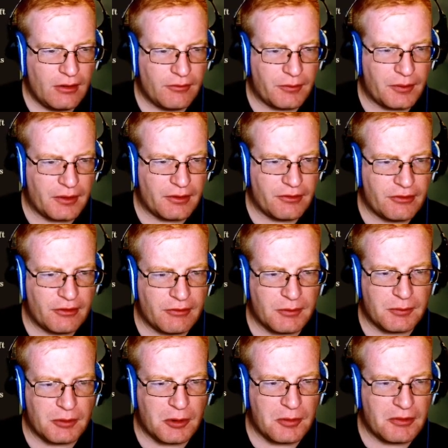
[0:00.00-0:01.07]
From the list of
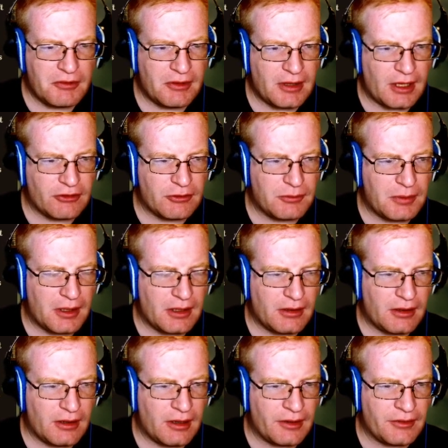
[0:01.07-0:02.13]
improvements in the action
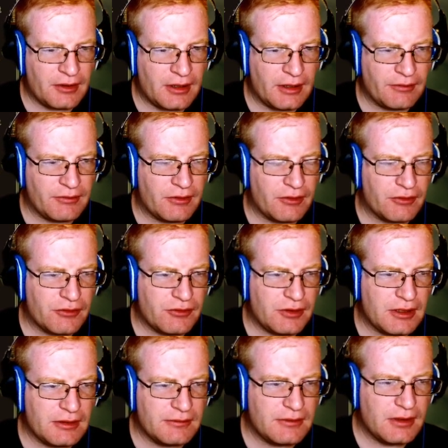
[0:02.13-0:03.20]
panel on the left of the screen.